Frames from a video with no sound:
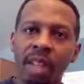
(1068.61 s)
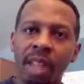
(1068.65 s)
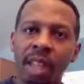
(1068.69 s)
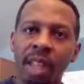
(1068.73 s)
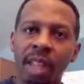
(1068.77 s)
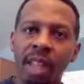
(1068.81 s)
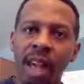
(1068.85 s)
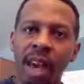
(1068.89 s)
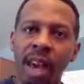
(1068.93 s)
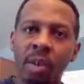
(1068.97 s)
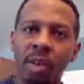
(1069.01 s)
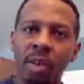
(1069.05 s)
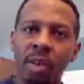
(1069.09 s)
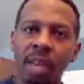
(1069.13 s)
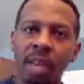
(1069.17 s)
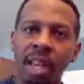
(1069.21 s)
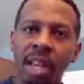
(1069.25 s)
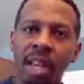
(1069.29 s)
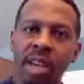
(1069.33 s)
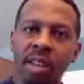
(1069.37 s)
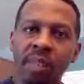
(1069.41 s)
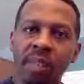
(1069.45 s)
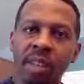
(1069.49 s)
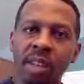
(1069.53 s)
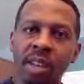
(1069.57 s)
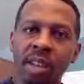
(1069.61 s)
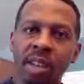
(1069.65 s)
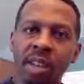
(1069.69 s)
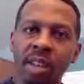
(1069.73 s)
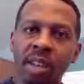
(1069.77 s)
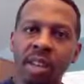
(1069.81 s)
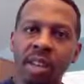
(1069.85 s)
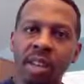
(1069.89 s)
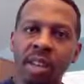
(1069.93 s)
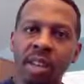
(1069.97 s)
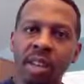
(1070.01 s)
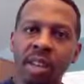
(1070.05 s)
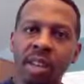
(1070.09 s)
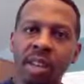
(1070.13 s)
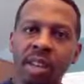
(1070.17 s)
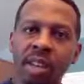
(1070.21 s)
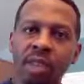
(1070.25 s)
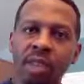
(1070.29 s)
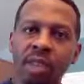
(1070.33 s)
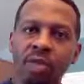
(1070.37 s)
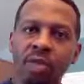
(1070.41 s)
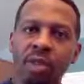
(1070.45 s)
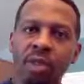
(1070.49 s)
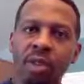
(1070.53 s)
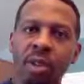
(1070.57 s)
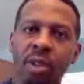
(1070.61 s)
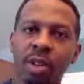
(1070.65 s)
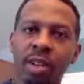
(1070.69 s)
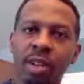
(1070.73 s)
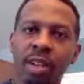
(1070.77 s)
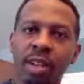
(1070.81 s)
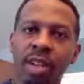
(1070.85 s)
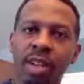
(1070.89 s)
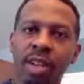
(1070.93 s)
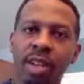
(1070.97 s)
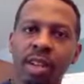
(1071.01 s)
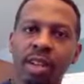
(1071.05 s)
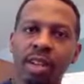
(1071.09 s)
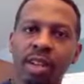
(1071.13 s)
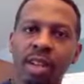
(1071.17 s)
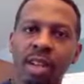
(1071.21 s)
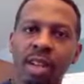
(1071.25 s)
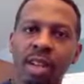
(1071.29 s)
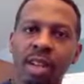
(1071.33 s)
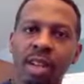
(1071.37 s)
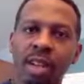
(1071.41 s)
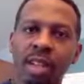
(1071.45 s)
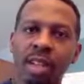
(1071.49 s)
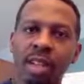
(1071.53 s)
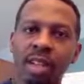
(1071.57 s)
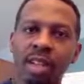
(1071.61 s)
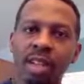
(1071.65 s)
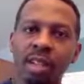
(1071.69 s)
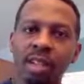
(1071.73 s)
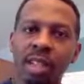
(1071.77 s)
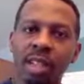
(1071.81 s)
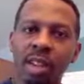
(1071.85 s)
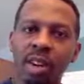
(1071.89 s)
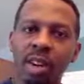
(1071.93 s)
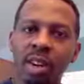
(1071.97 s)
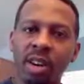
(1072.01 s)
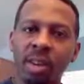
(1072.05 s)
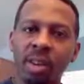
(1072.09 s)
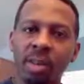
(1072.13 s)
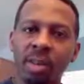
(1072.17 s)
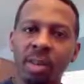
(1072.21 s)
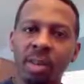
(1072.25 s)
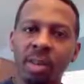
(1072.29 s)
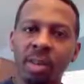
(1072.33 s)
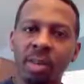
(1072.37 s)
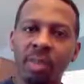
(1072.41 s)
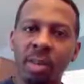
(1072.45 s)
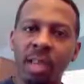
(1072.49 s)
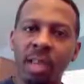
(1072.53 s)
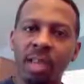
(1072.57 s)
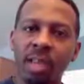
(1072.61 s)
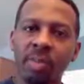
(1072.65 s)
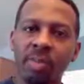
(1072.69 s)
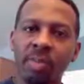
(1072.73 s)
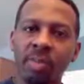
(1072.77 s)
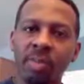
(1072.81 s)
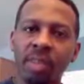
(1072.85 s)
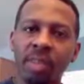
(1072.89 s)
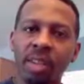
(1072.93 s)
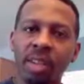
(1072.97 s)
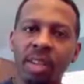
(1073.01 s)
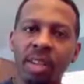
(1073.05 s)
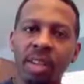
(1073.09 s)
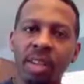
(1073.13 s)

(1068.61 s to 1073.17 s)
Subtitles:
that one even goes further down, all right? It goes like all the way to the bottom.